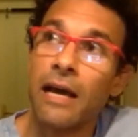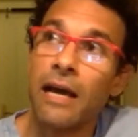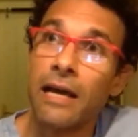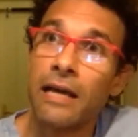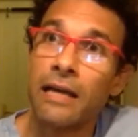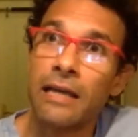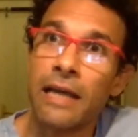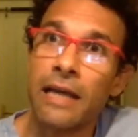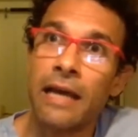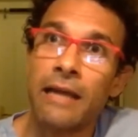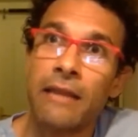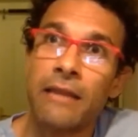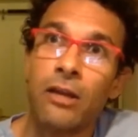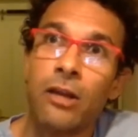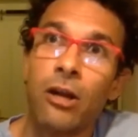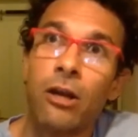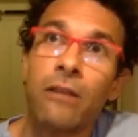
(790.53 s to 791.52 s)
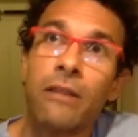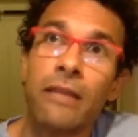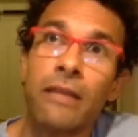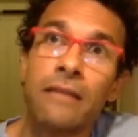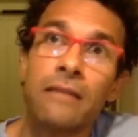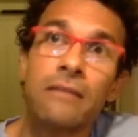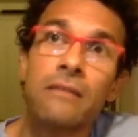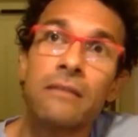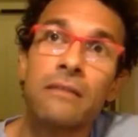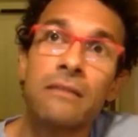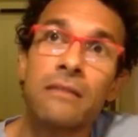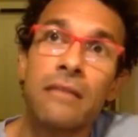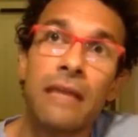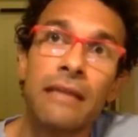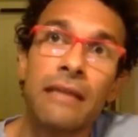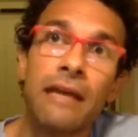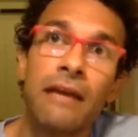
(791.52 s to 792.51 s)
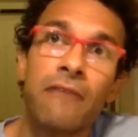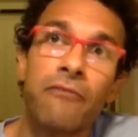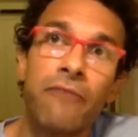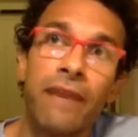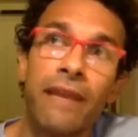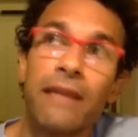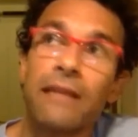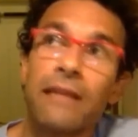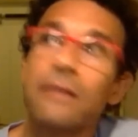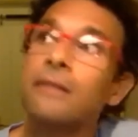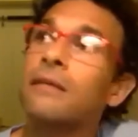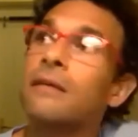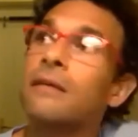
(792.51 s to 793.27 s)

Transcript: yeah, there are things that I felt